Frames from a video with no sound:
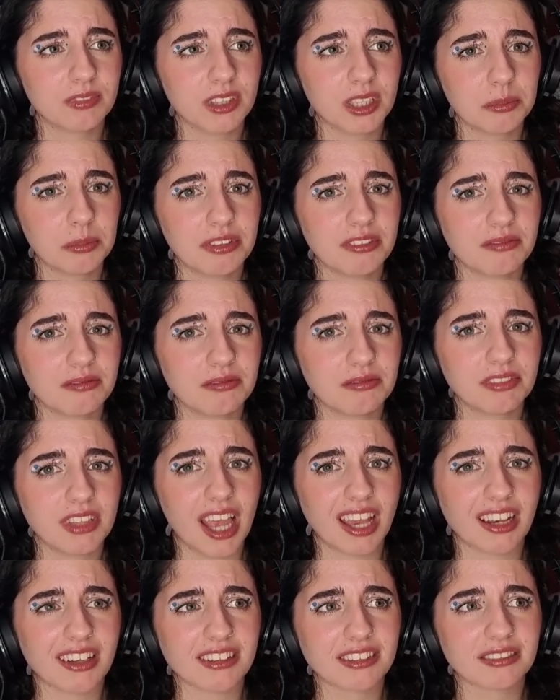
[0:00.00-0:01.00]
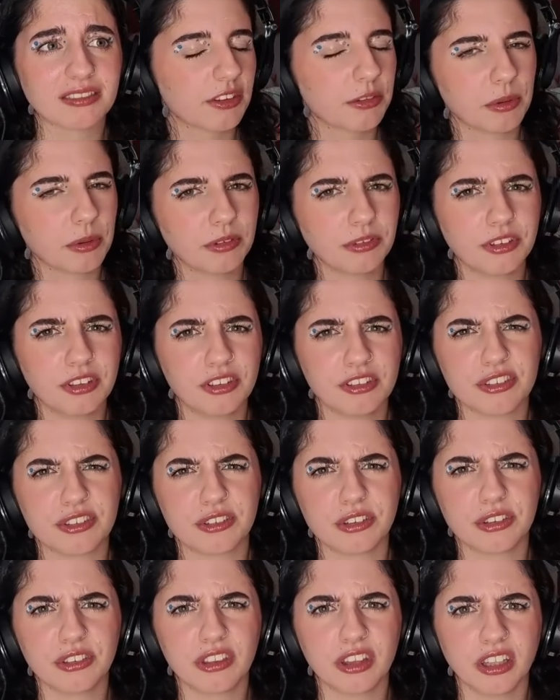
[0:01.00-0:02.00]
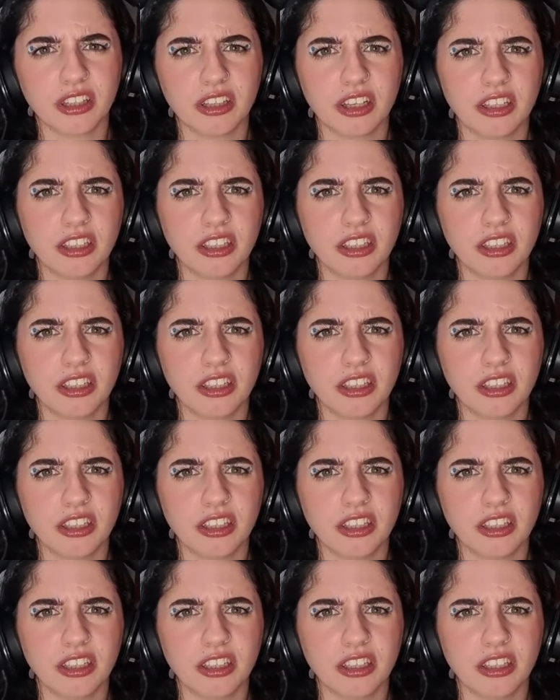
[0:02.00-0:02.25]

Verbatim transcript: a bit dead. I suppose it's a good thing that